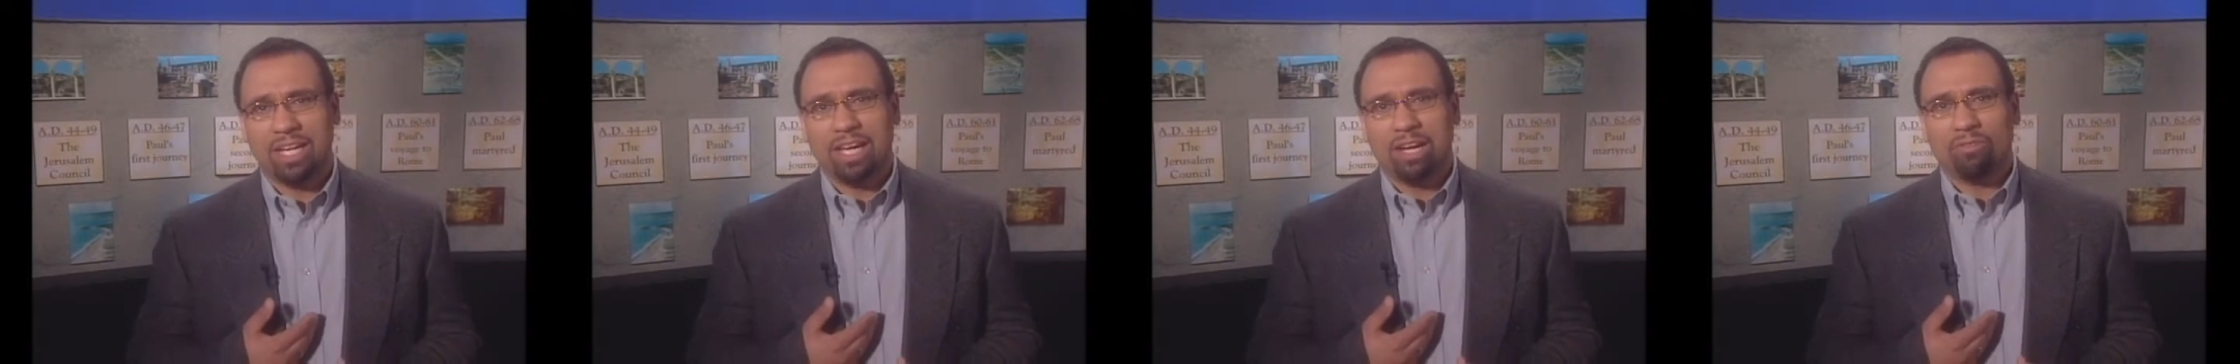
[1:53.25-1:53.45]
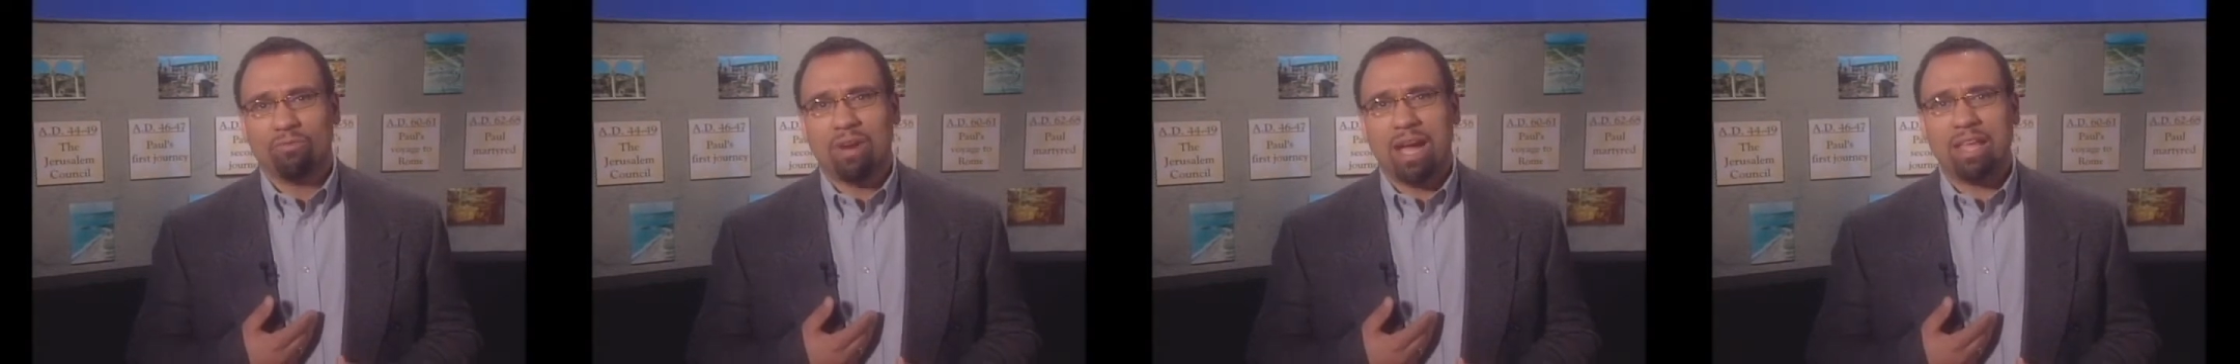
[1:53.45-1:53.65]

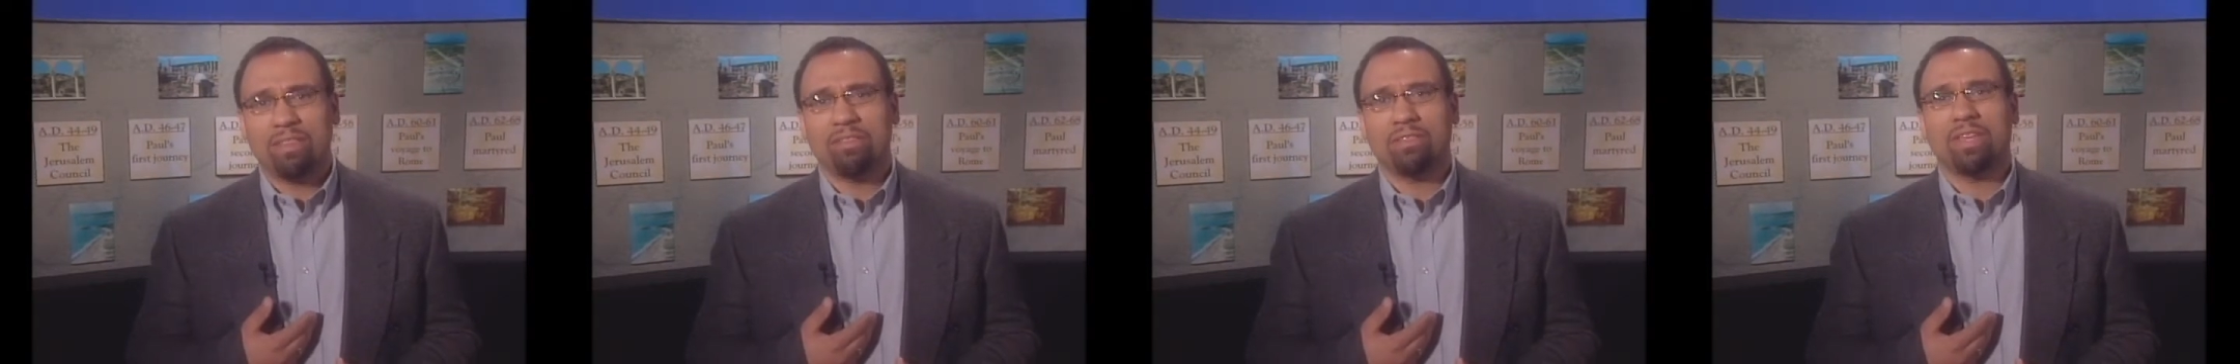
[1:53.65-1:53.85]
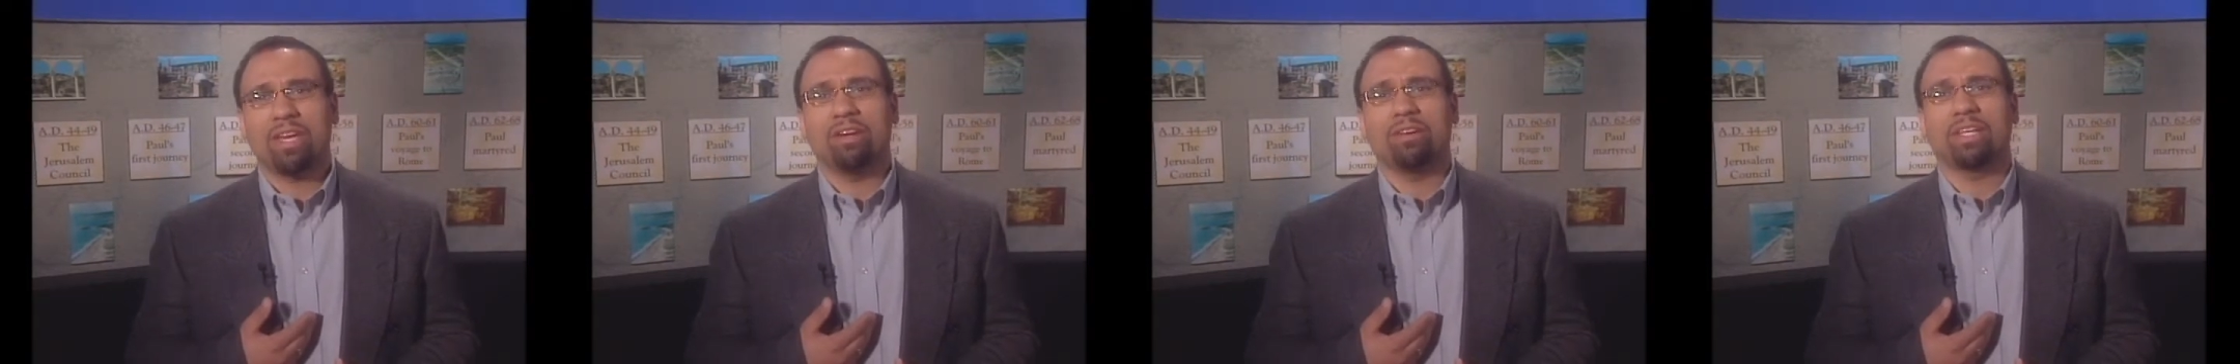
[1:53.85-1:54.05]

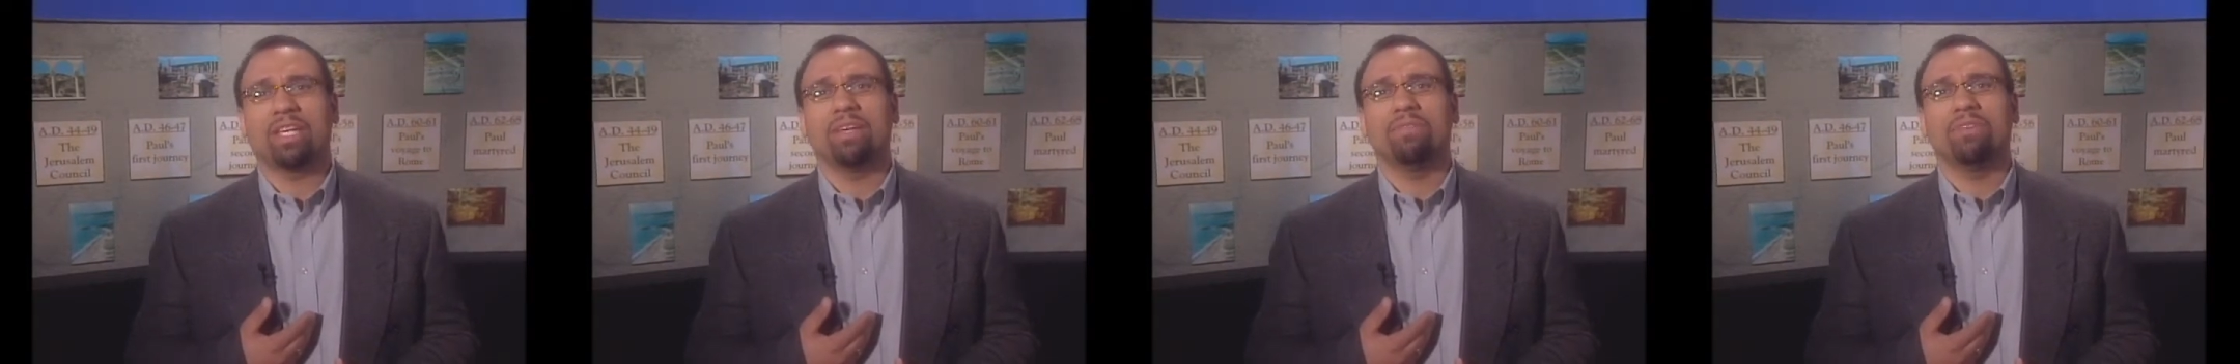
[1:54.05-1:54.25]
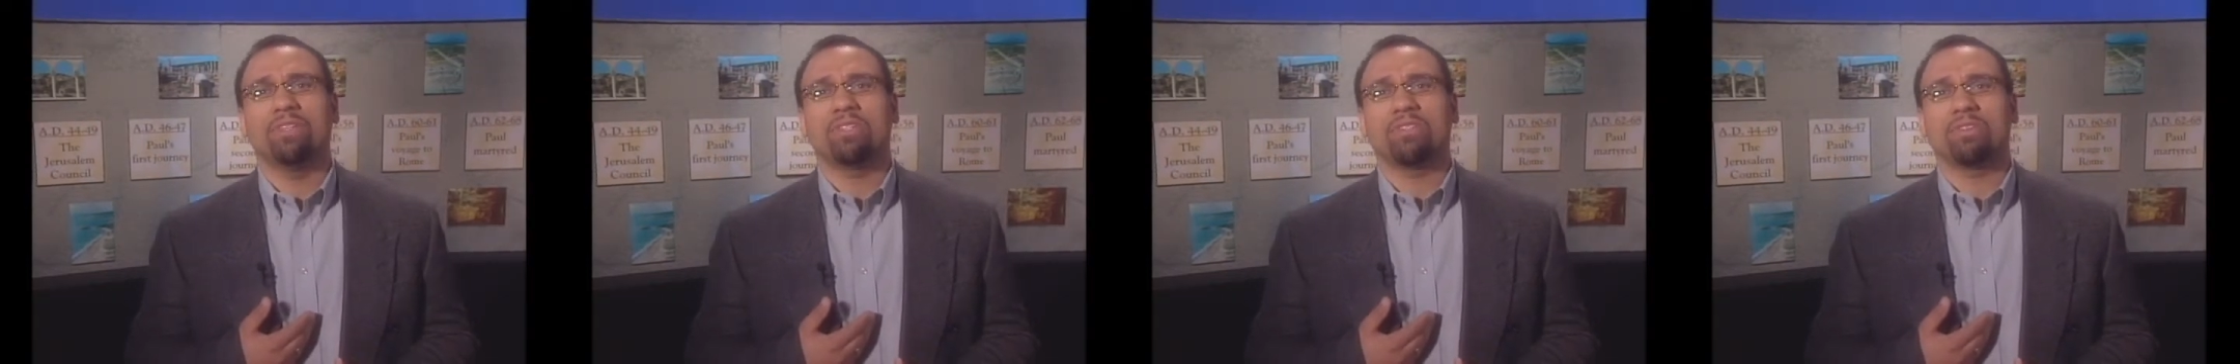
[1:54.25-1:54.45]
Rather, they are
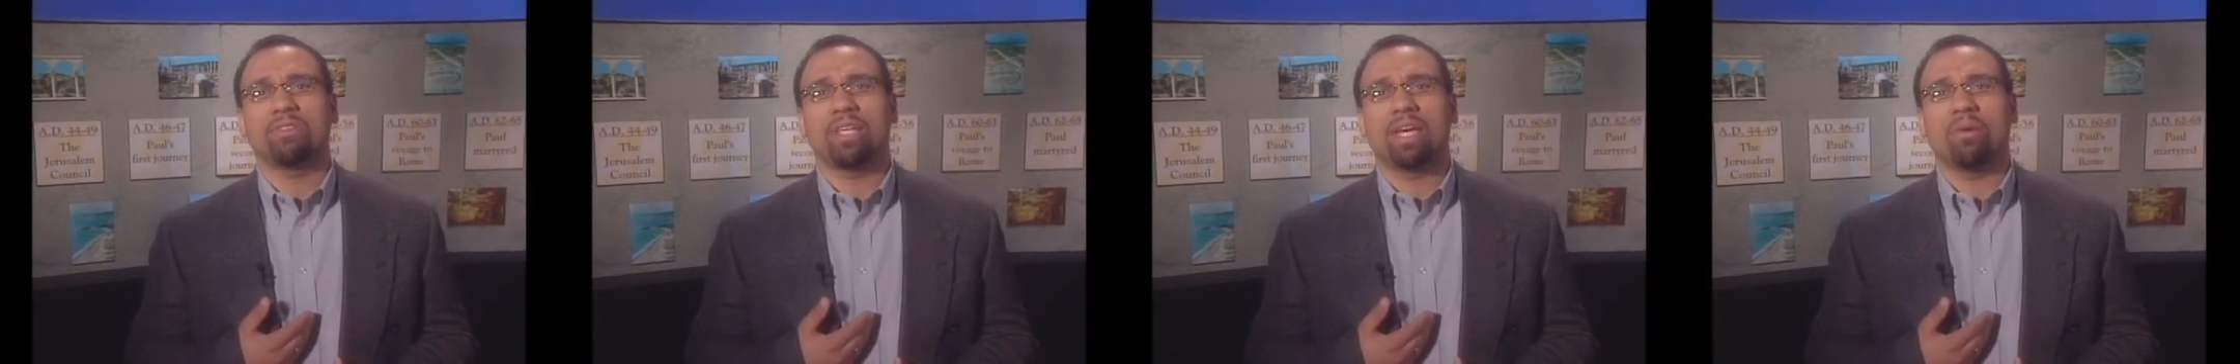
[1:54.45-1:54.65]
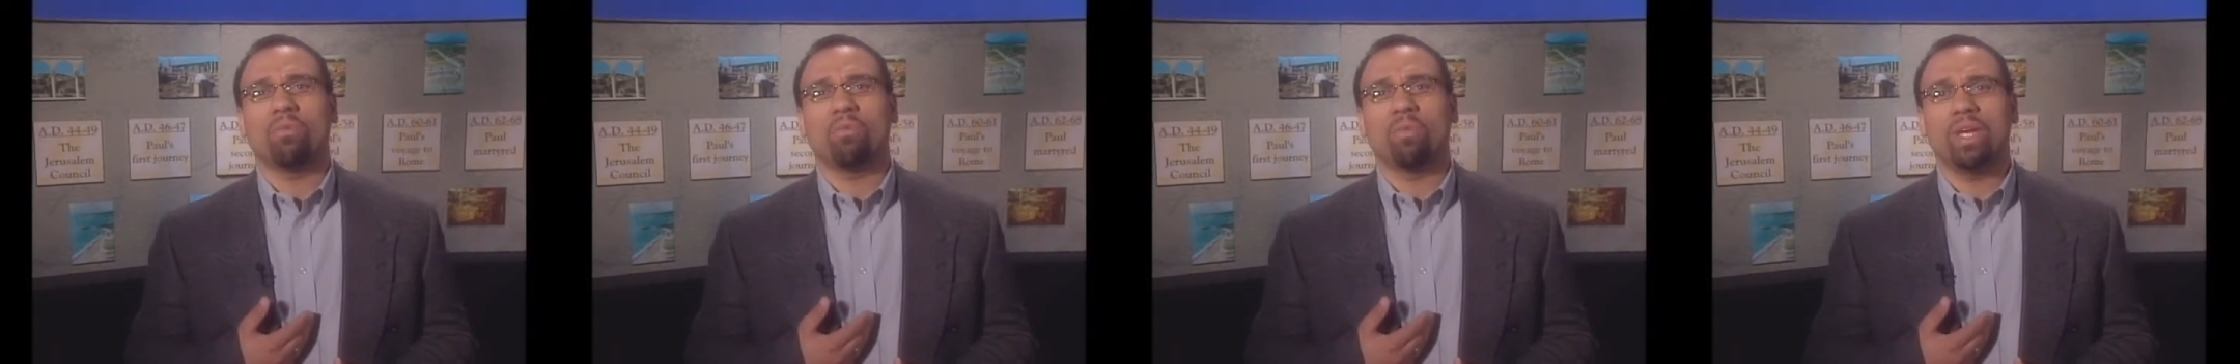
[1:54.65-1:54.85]
given so
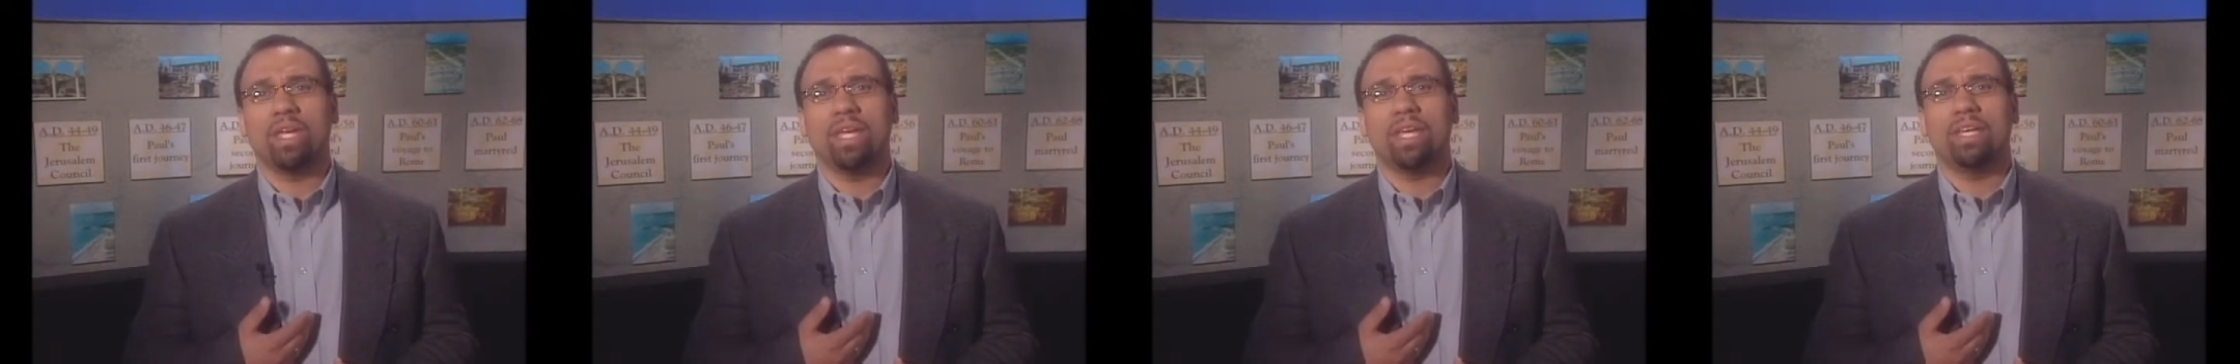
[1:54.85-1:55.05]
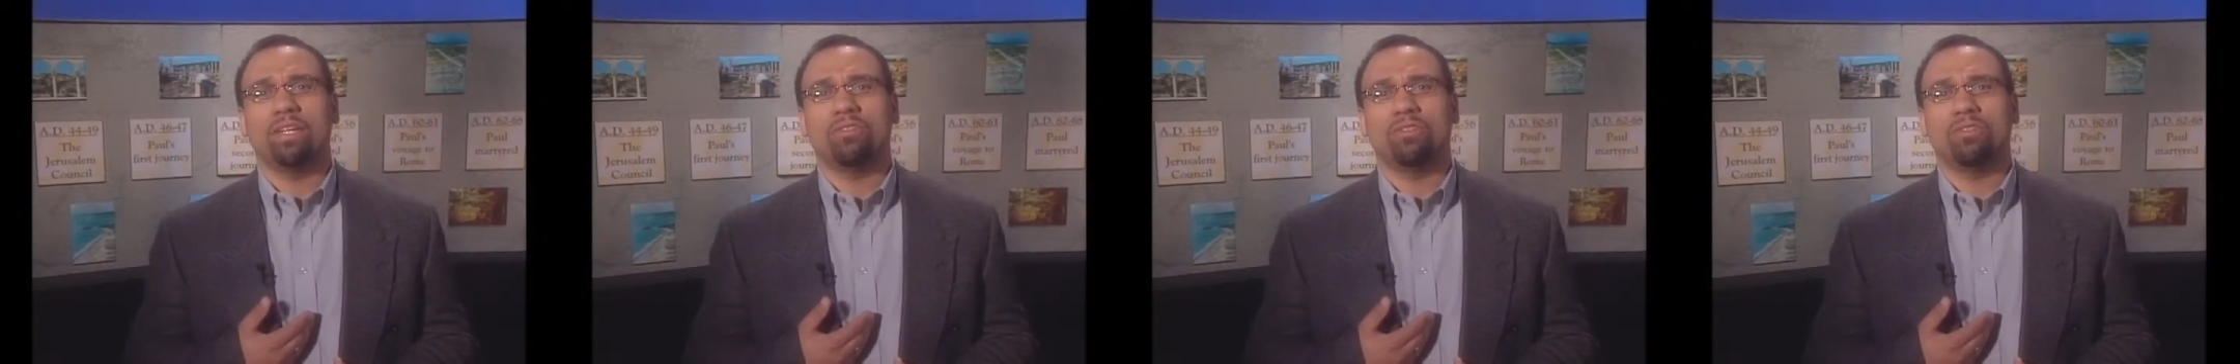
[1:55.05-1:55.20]
that we